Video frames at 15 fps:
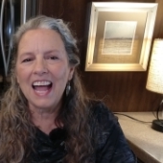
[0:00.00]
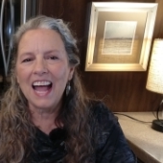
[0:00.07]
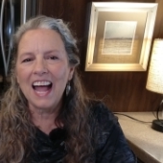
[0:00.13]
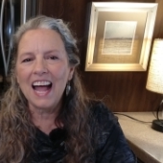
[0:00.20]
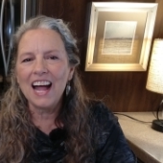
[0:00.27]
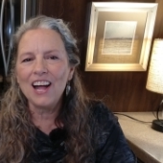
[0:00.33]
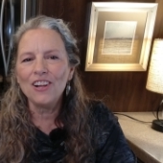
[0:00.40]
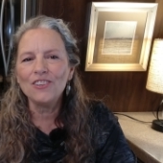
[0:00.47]

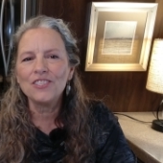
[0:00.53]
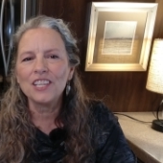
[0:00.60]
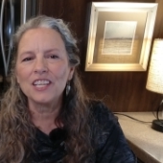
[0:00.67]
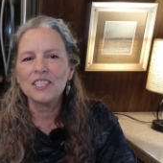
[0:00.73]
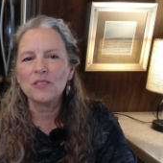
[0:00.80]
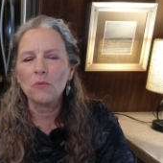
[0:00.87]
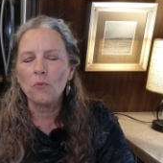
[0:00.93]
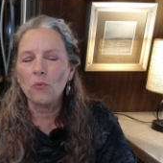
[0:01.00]
how
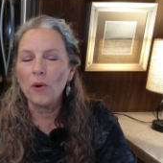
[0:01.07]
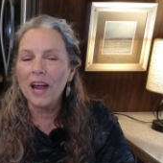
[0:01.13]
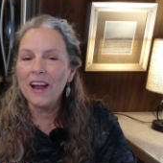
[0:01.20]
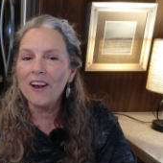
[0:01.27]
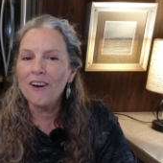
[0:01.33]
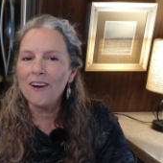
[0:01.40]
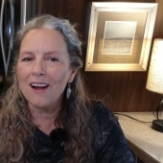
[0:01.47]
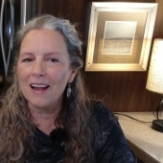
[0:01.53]
does
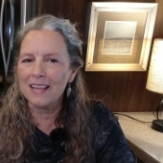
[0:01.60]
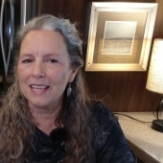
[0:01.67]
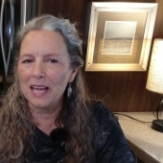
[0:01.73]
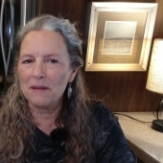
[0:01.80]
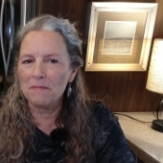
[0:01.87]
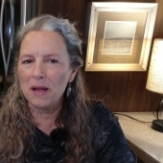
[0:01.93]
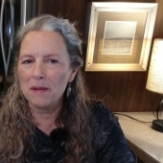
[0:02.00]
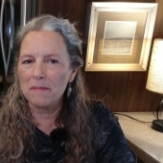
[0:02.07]
where I
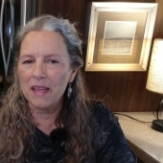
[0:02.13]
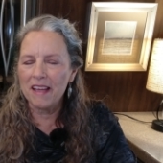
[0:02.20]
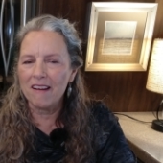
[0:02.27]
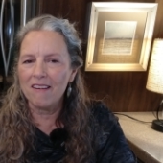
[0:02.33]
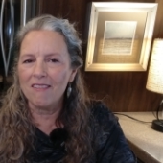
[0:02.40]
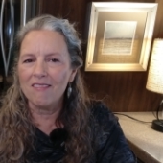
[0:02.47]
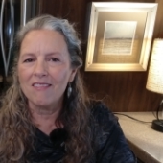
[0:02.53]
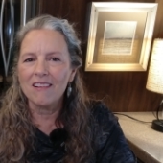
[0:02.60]
get my
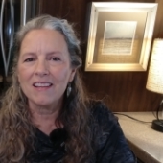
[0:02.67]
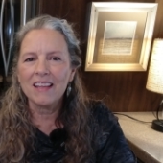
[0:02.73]
mail